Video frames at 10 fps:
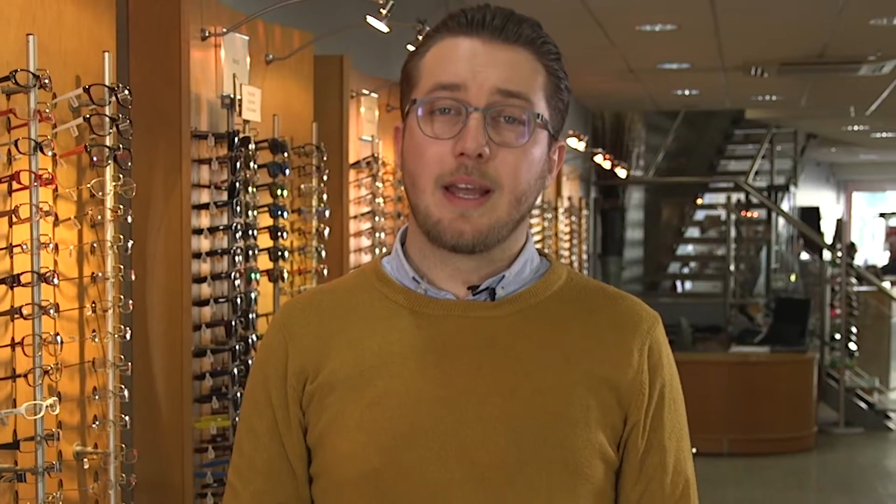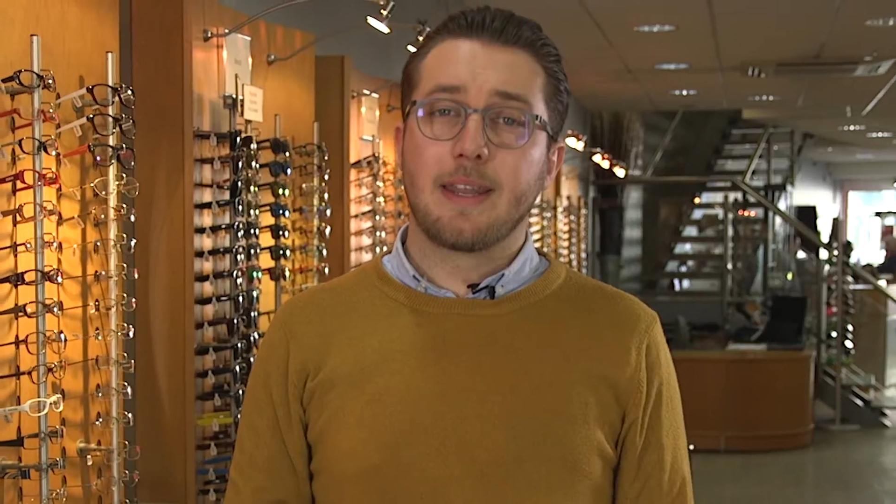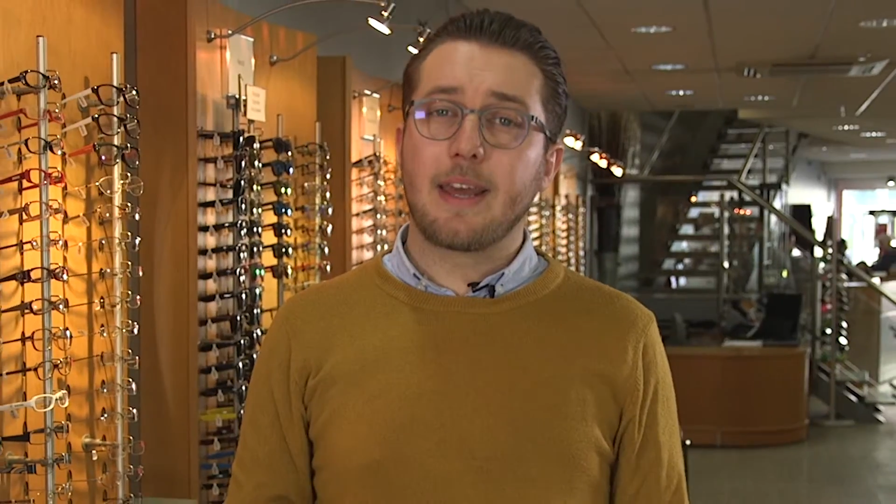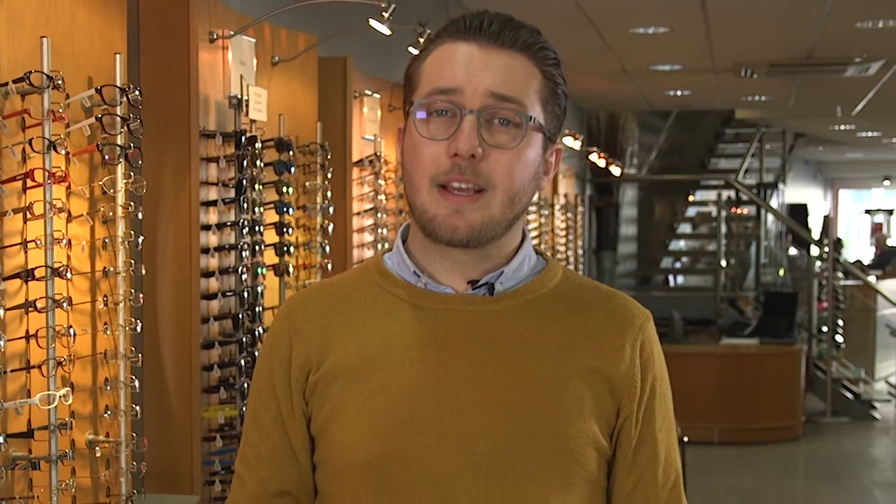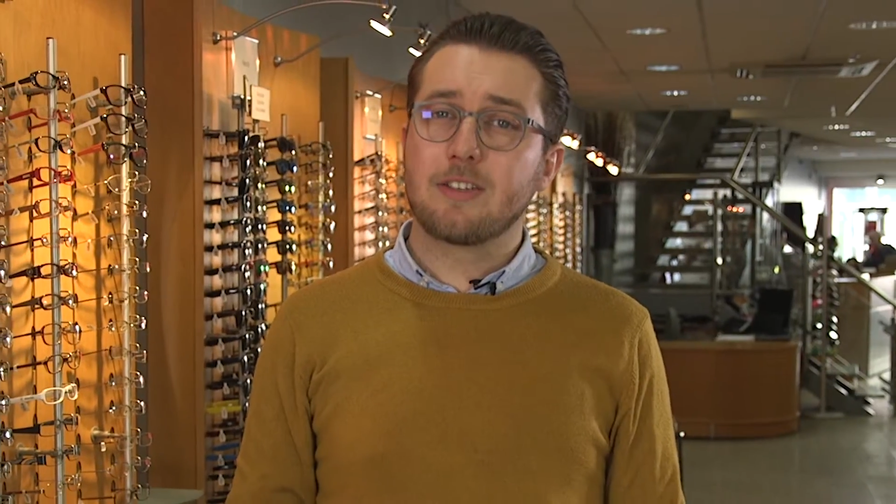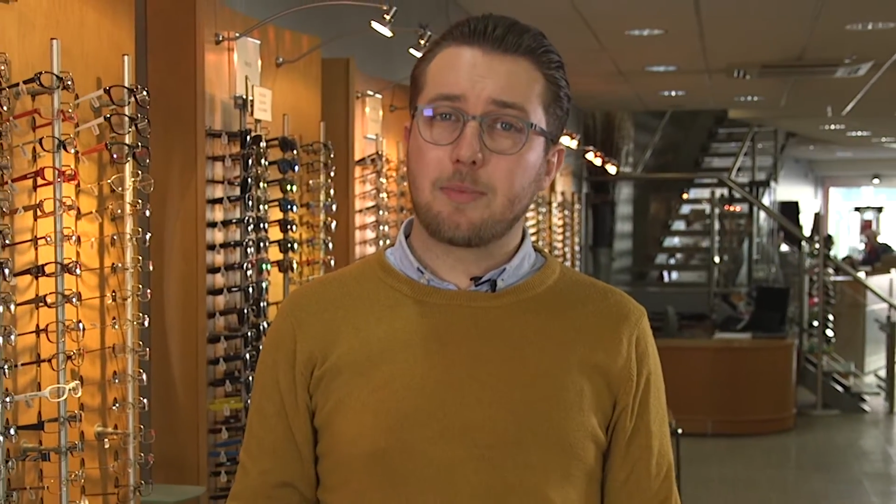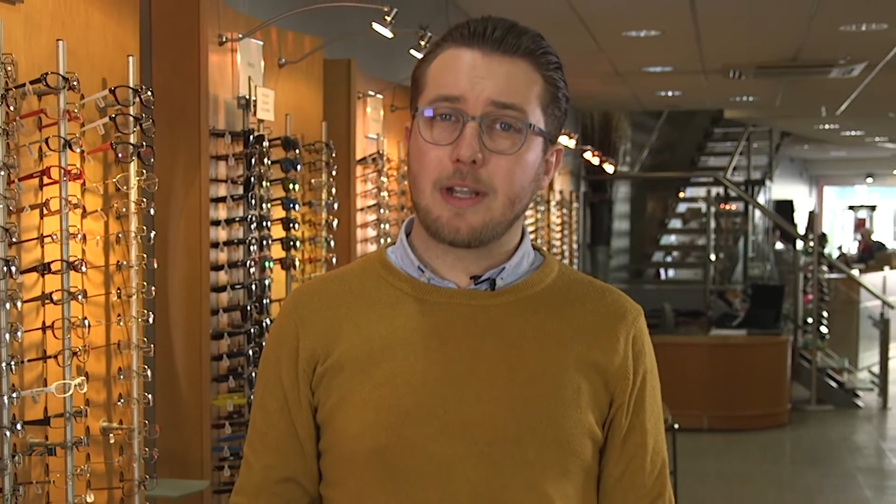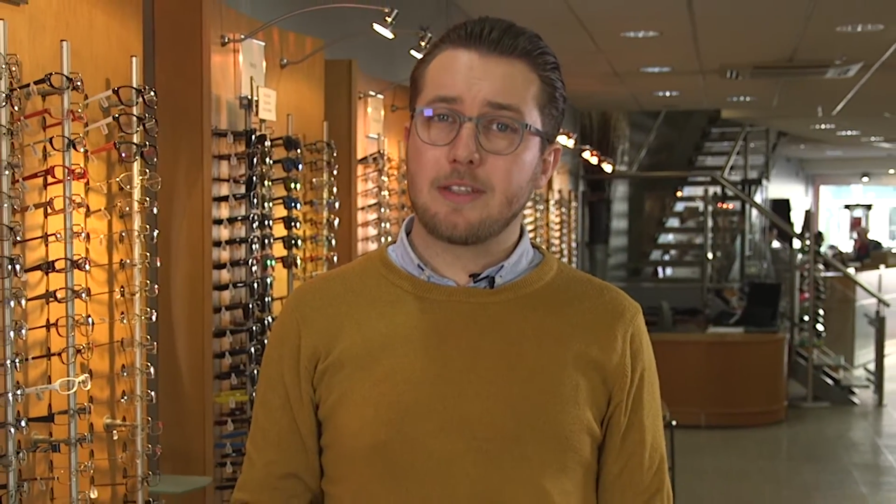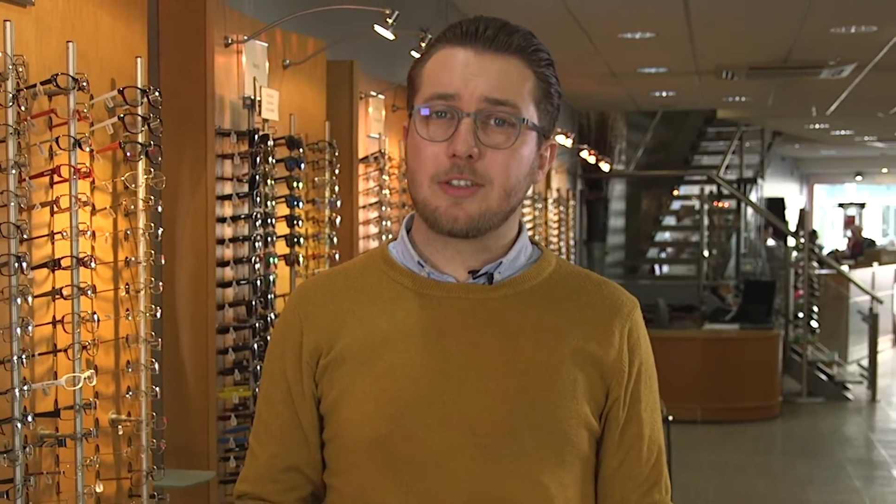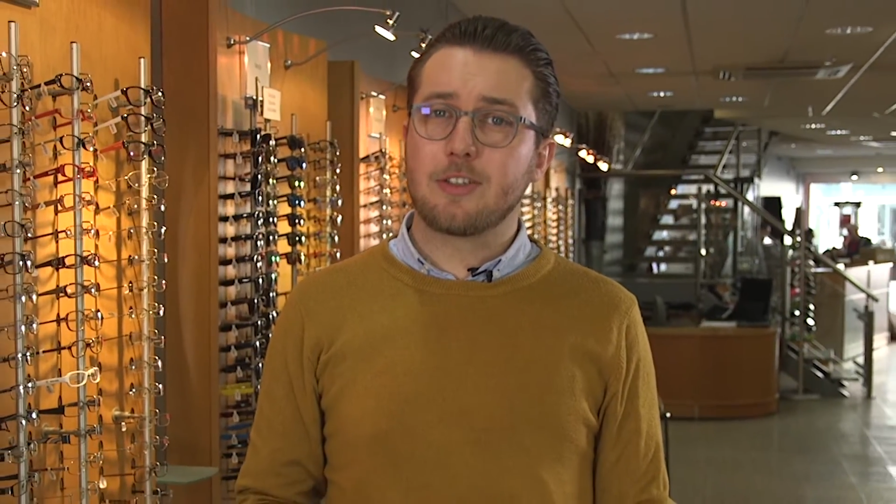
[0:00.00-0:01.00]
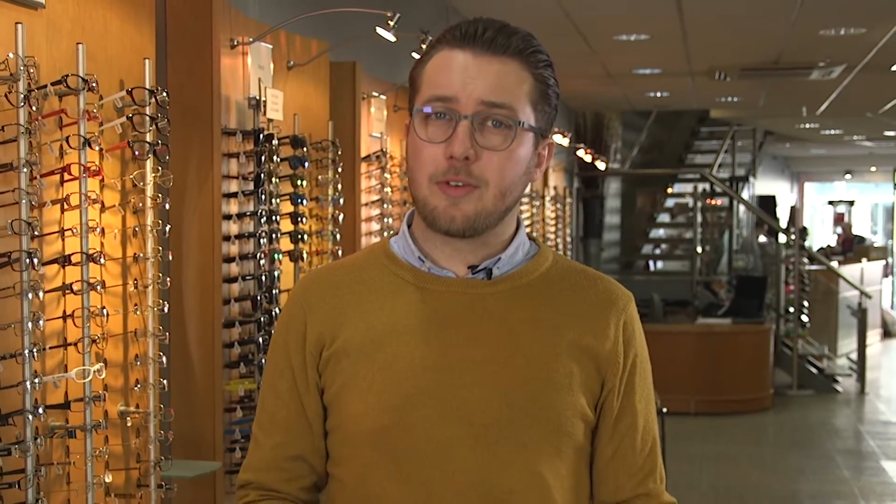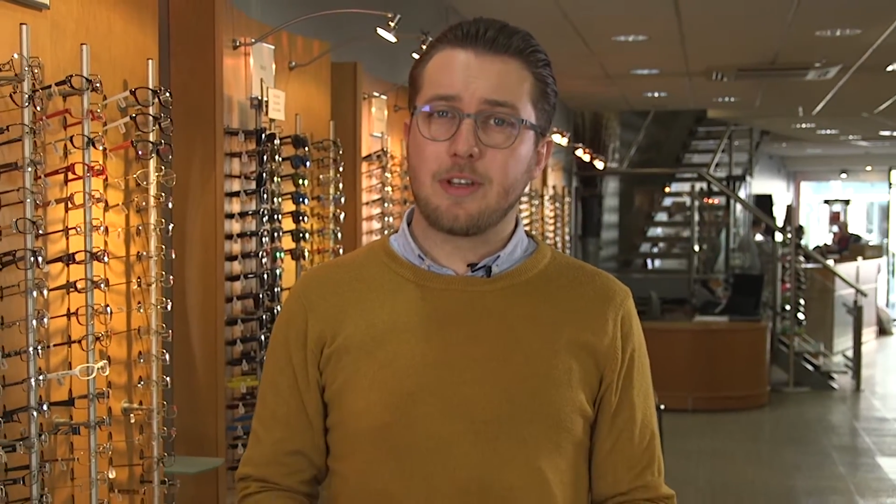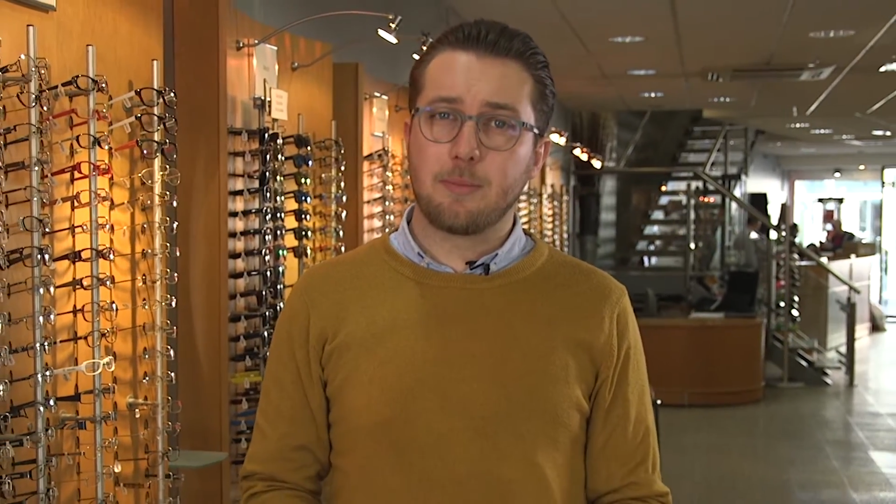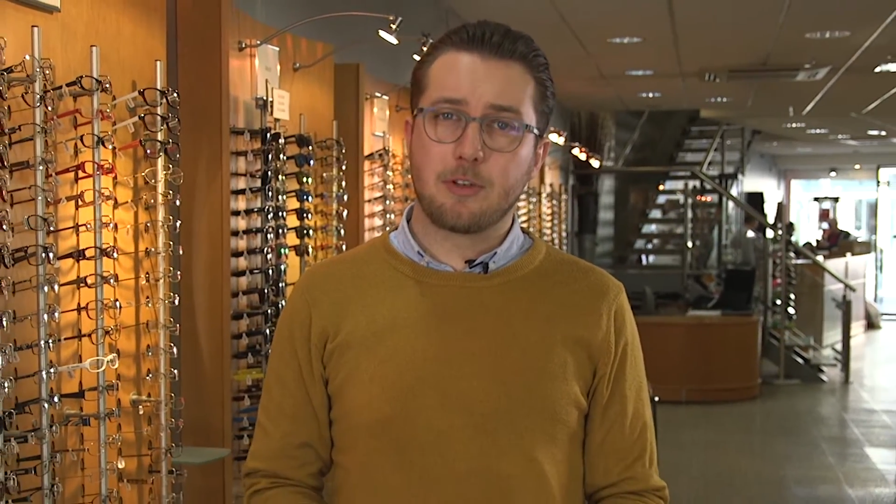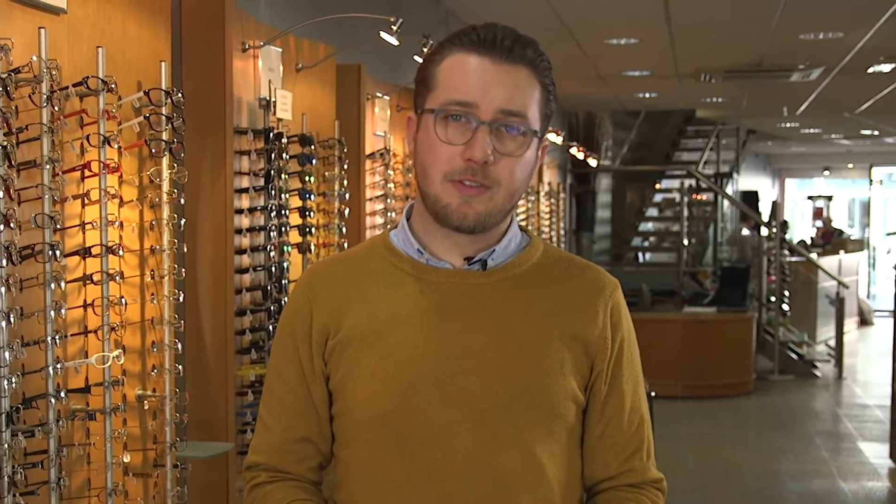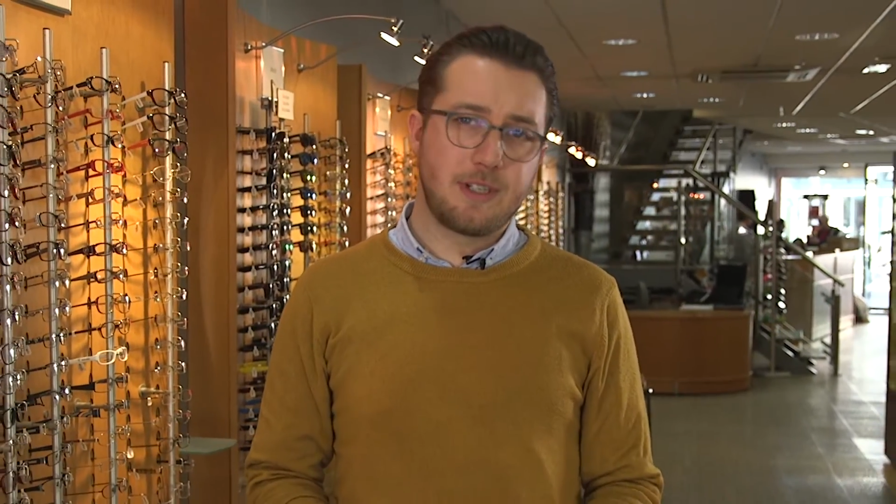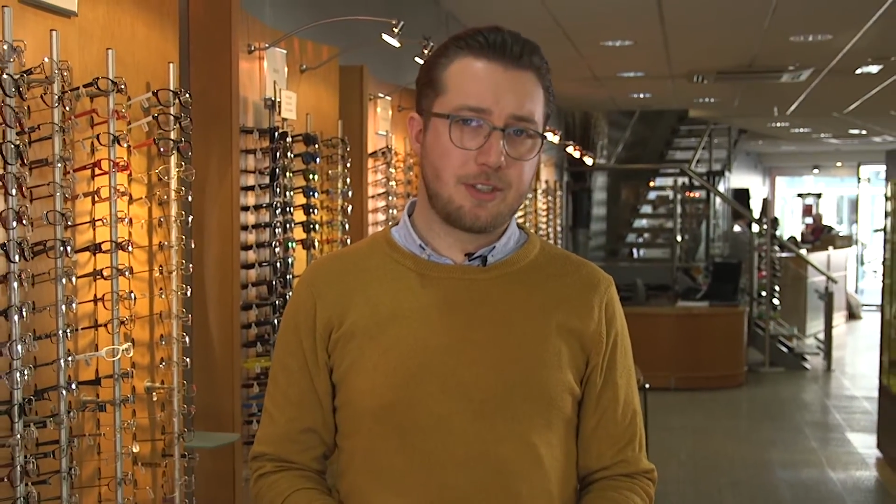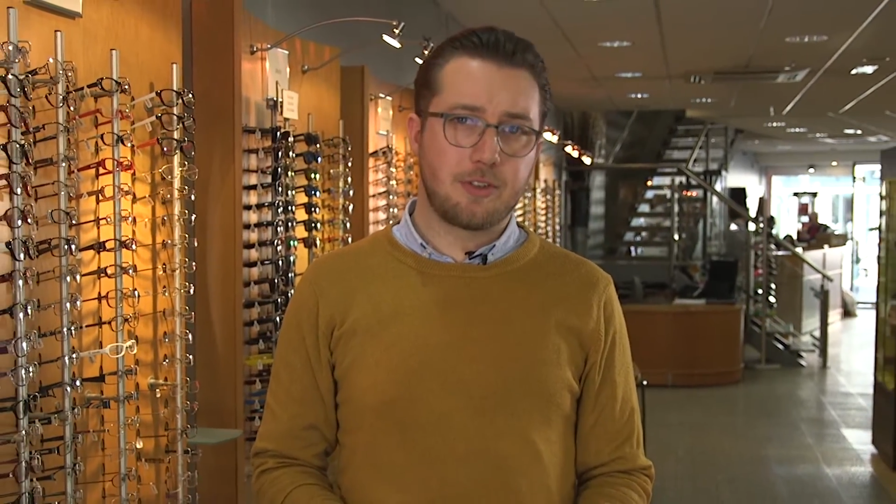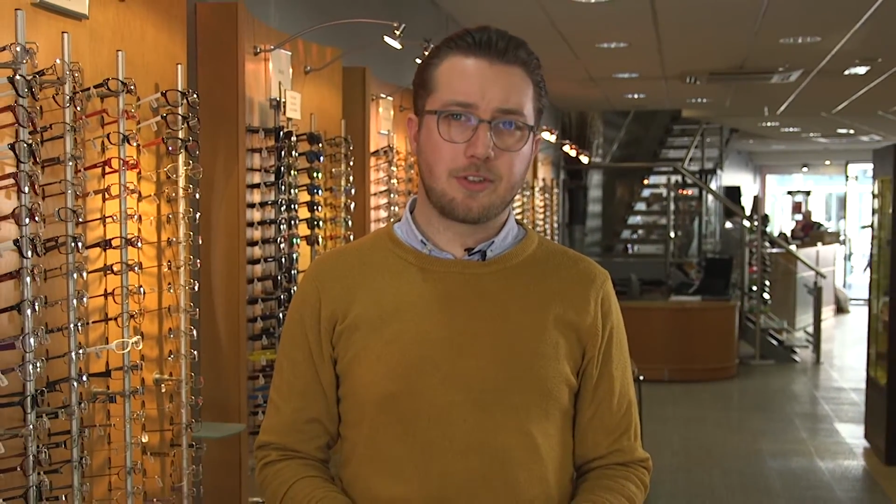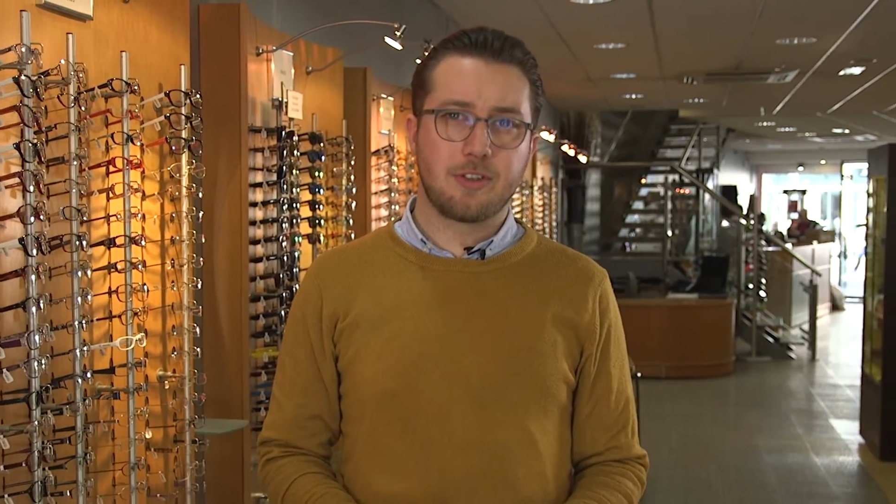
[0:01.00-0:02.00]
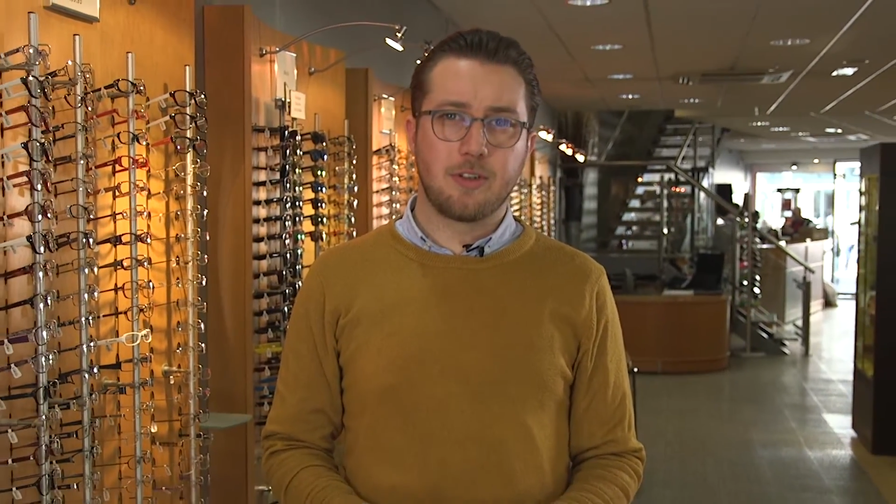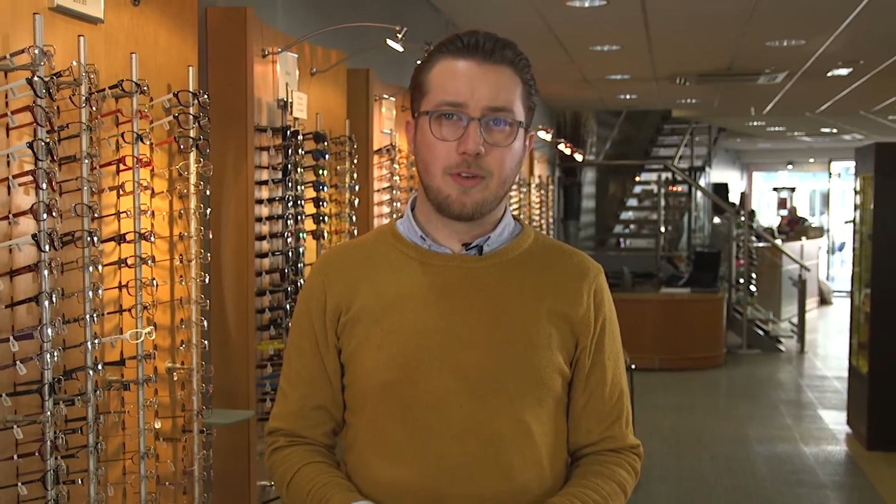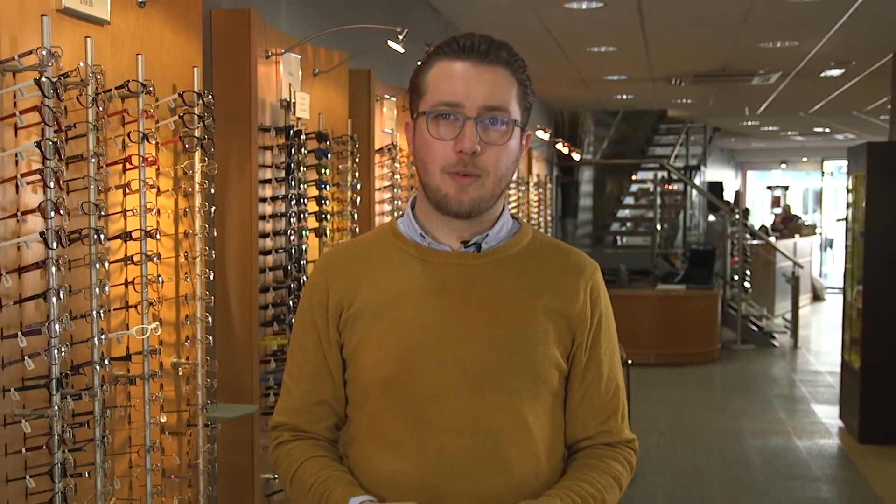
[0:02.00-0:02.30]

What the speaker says: Nike as a brand don't need much of an introduction,